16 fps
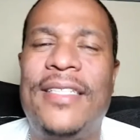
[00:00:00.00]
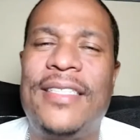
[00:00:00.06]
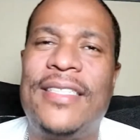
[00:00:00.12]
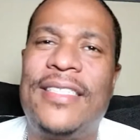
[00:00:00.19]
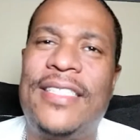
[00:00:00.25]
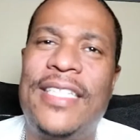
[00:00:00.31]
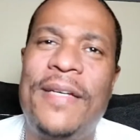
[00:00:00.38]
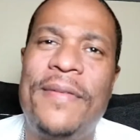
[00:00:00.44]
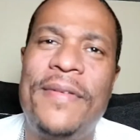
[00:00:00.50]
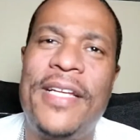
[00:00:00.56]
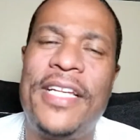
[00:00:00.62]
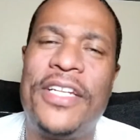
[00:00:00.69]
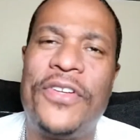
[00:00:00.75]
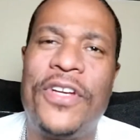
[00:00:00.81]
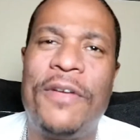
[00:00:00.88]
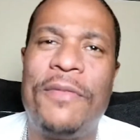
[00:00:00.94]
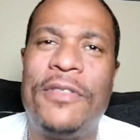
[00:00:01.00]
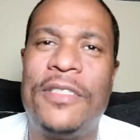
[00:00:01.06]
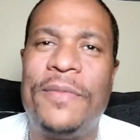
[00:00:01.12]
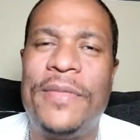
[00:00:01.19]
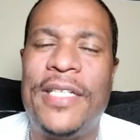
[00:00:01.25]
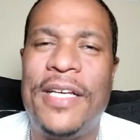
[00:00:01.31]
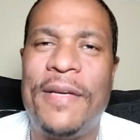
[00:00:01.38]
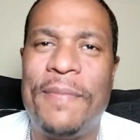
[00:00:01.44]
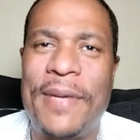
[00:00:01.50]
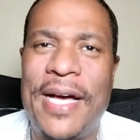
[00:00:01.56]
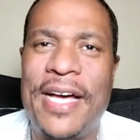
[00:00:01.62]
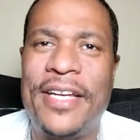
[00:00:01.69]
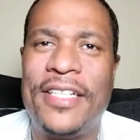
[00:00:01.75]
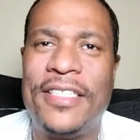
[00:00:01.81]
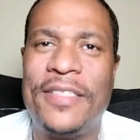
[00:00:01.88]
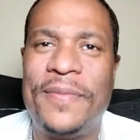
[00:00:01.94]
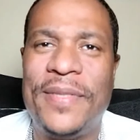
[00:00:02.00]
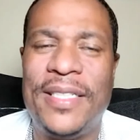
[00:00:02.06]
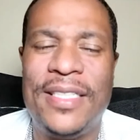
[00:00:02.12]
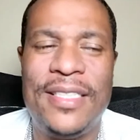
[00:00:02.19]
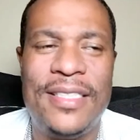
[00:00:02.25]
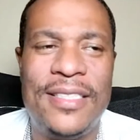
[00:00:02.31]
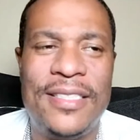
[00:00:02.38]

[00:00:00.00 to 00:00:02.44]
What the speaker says: Something that troubles me and bothers me,